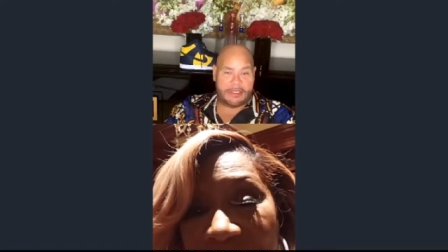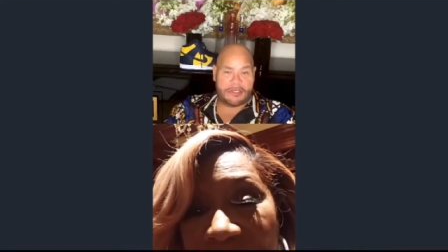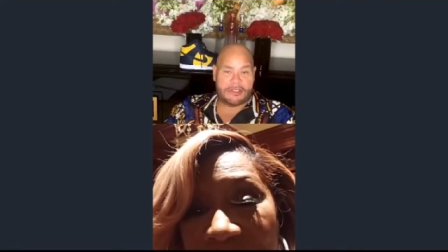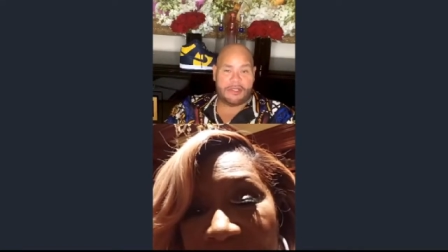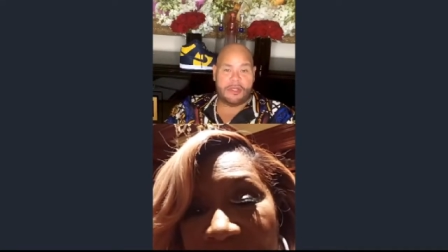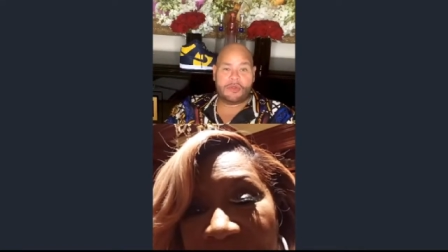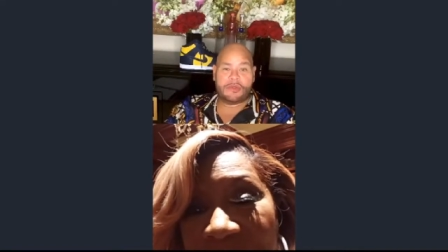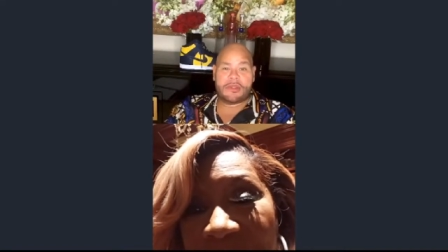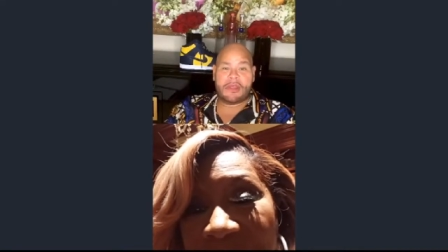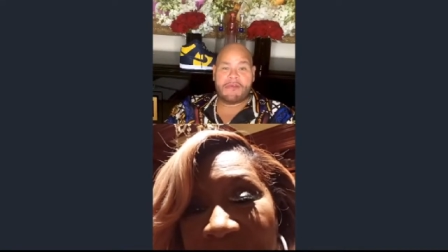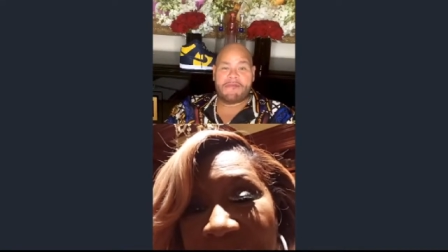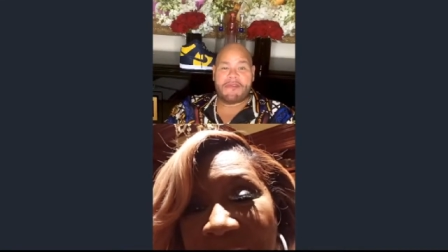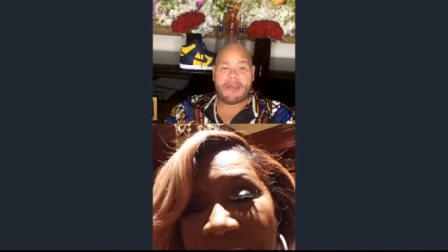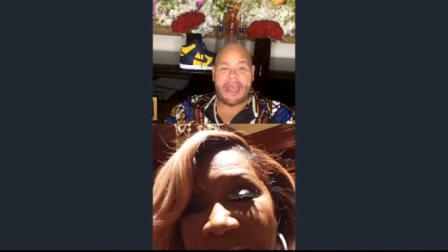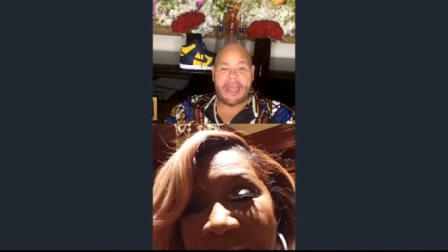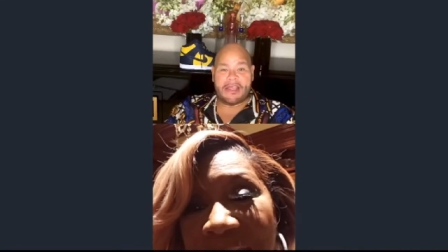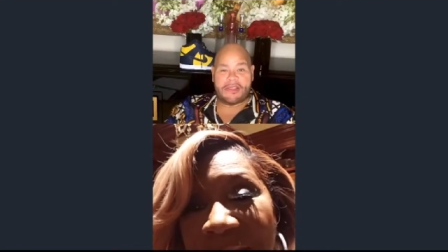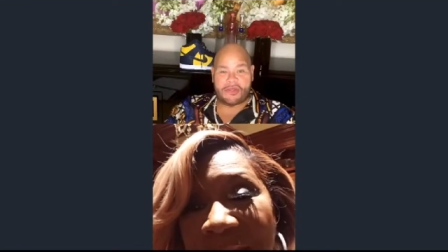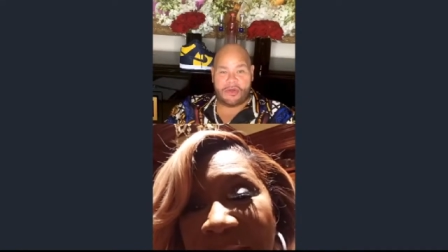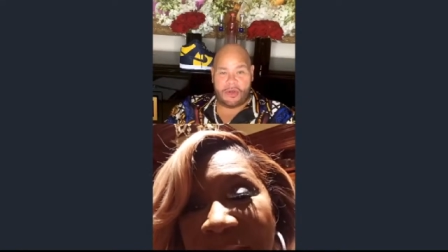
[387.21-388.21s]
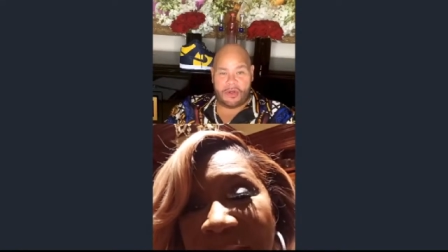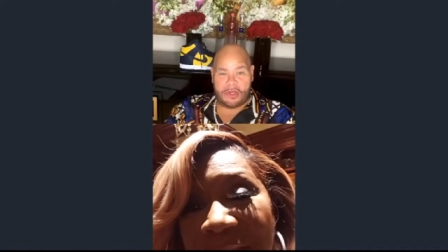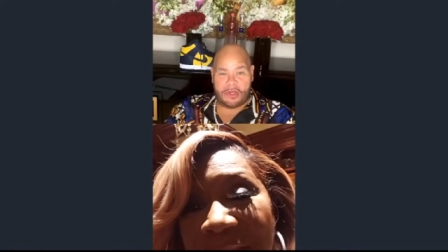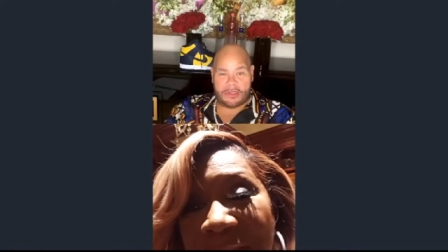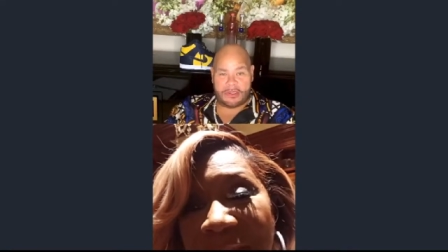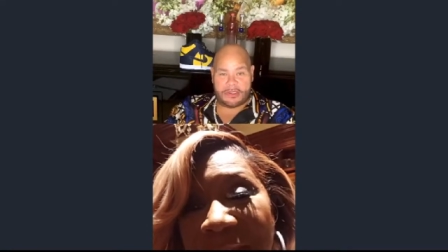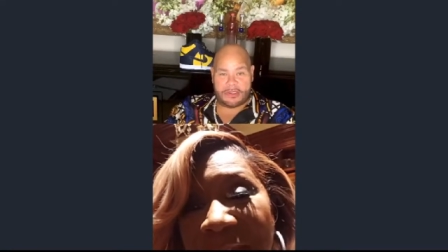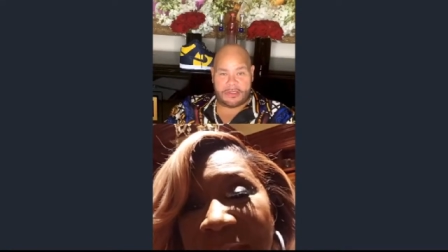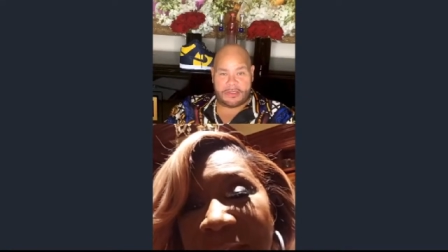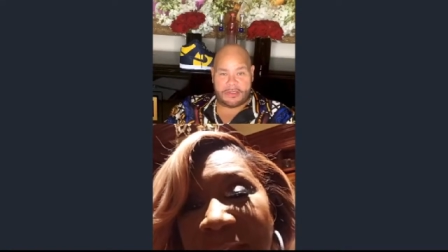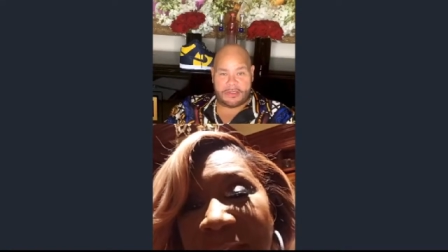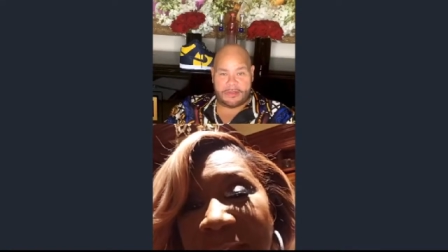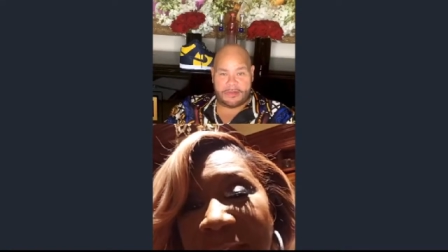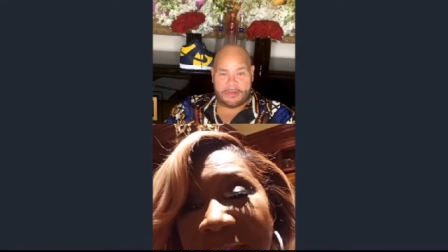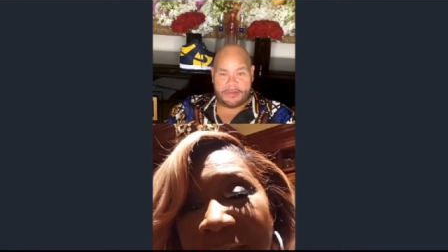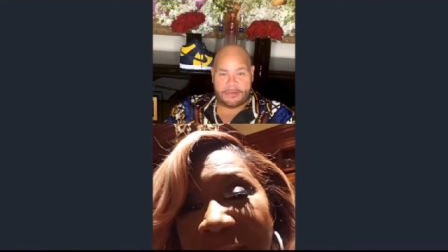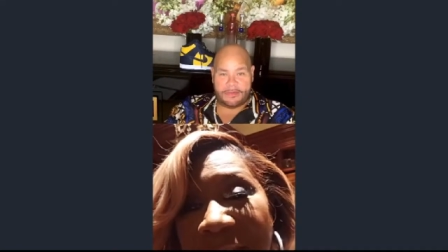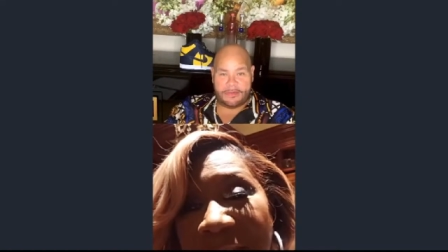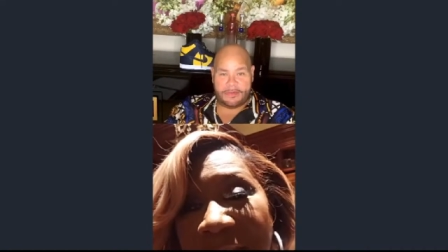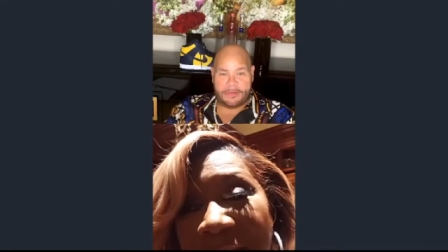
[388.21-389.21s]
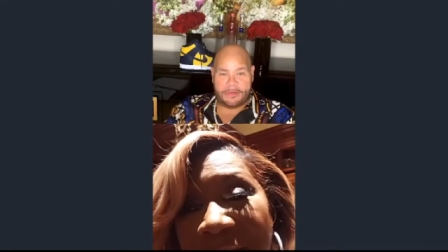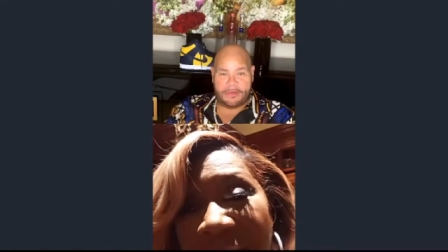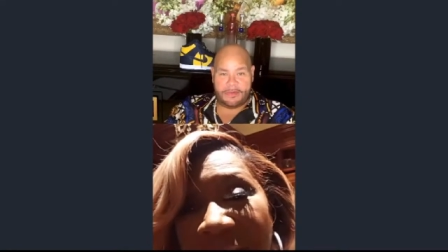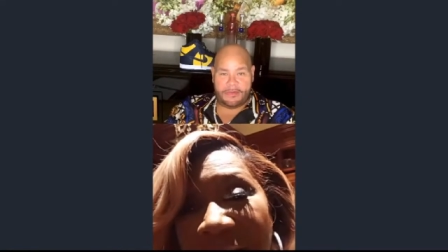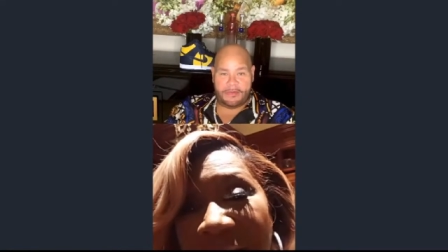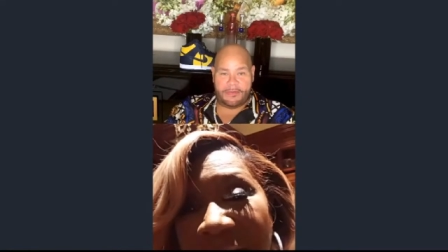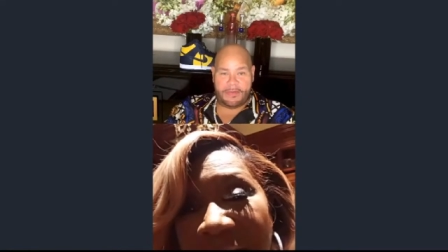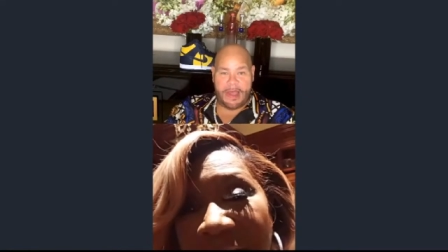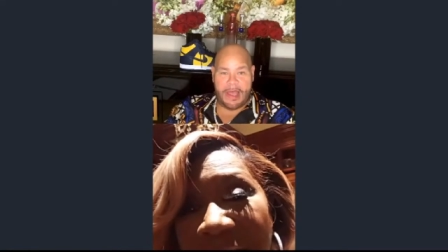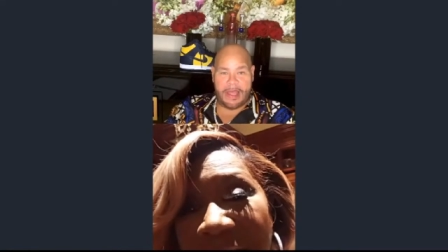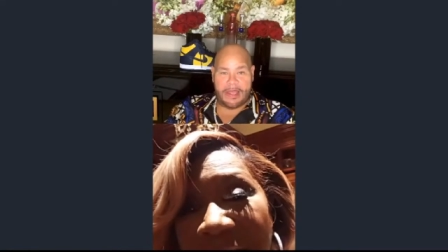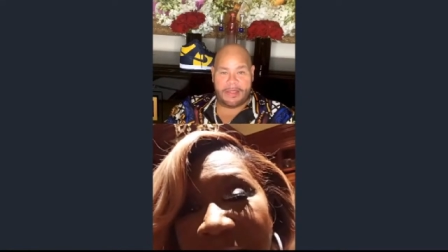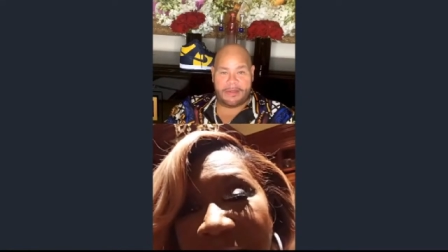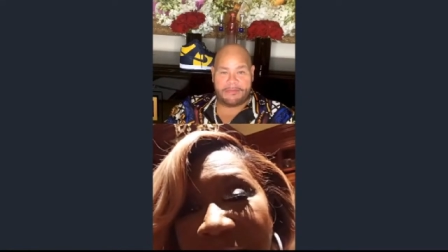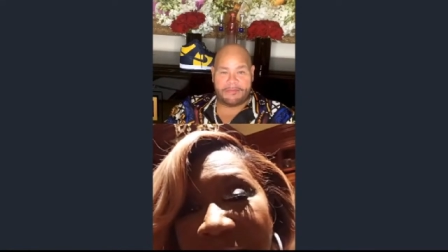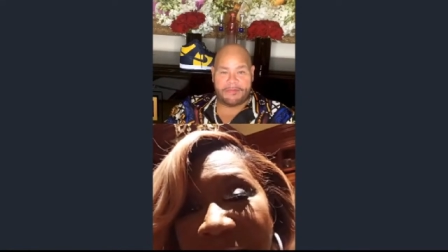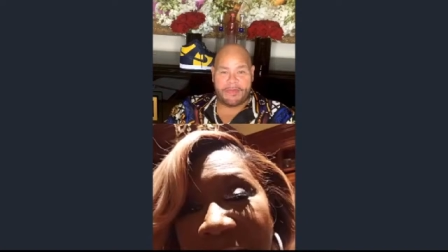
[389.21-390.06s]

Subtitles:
Luther Vandross, right?